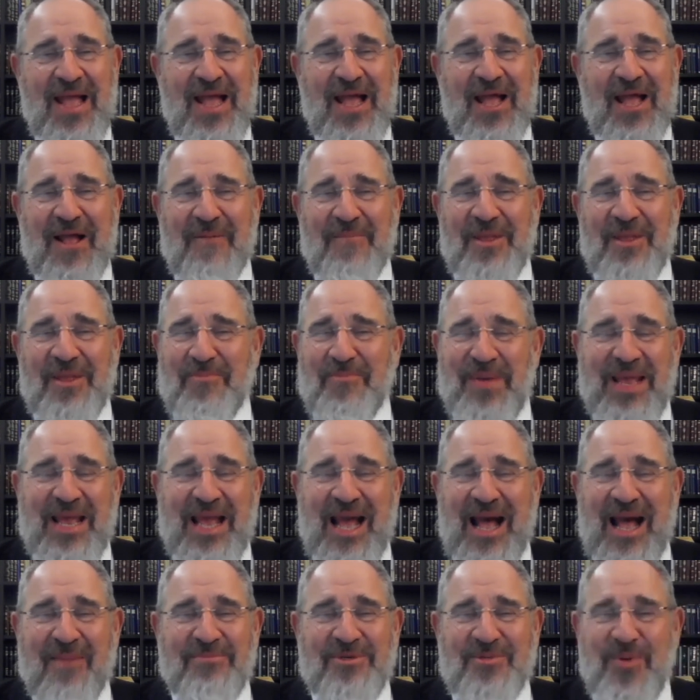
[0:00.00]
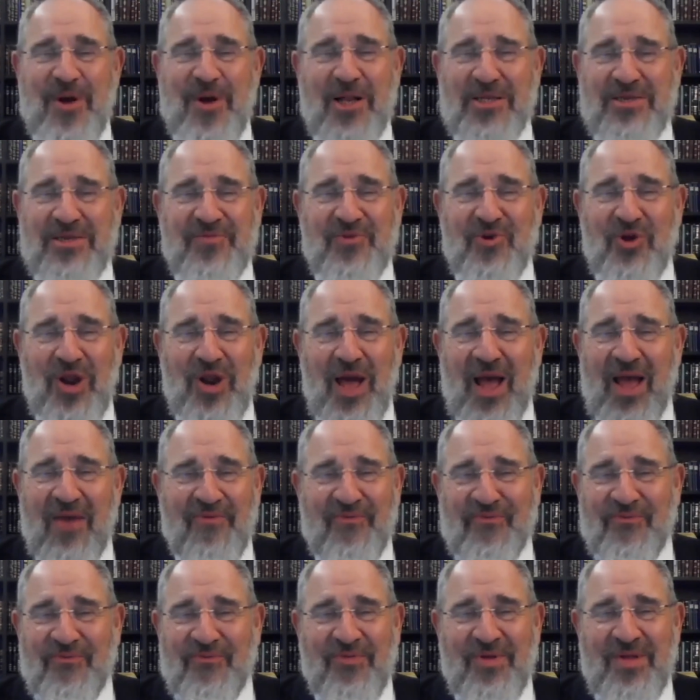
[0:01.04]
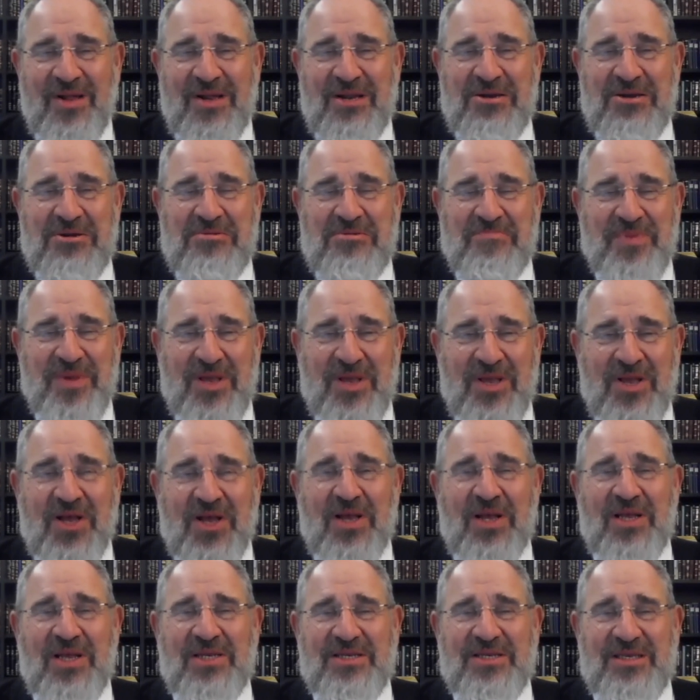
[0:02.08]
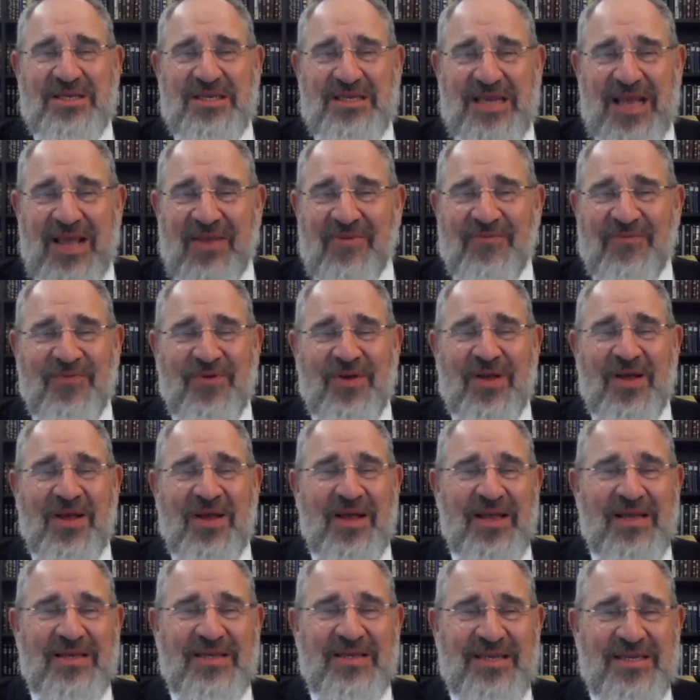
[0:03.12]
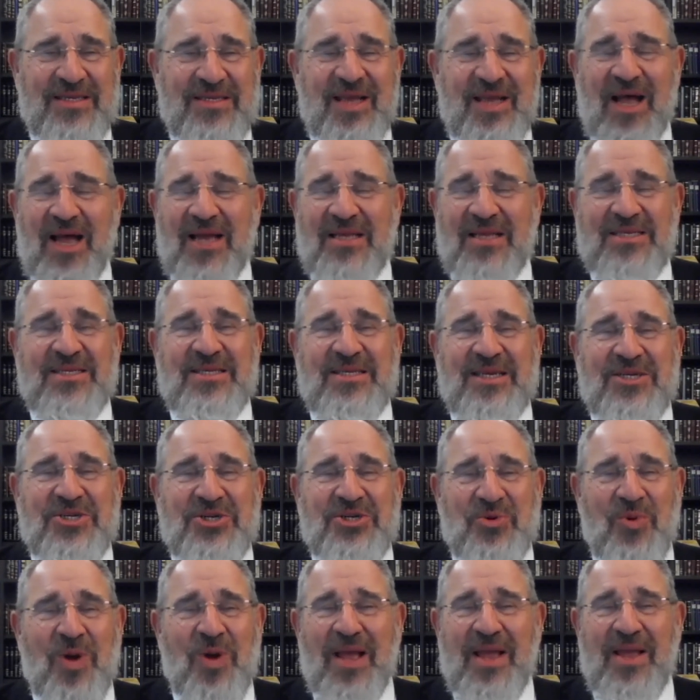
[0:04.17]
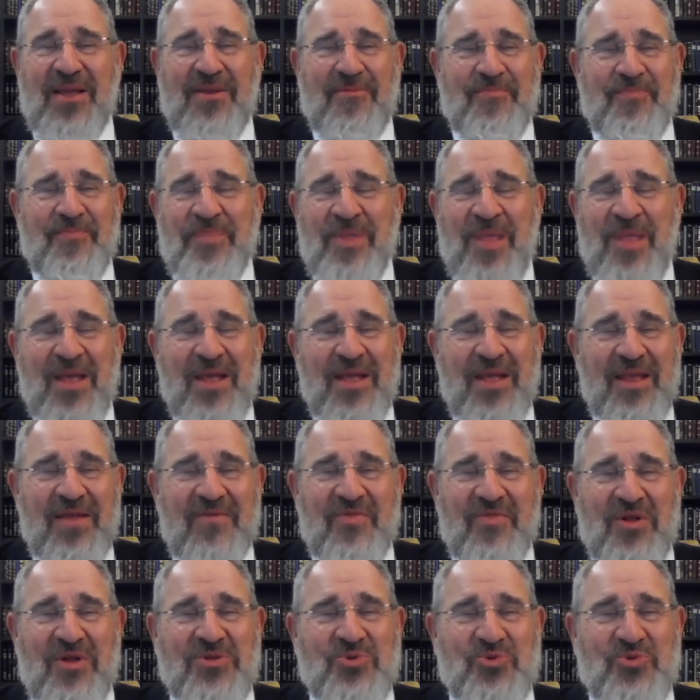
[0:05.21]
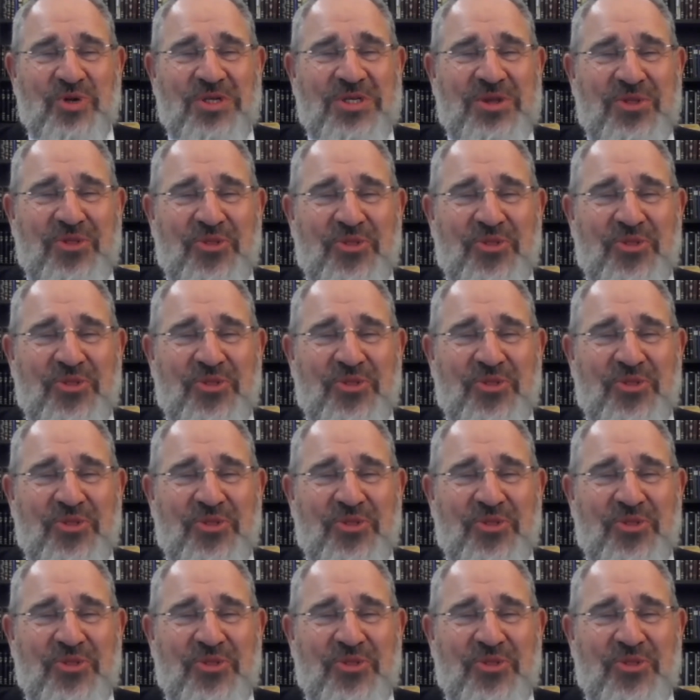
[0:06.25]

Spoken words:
it becomes part of your life, because the sefer is designed in such a way, even though it's written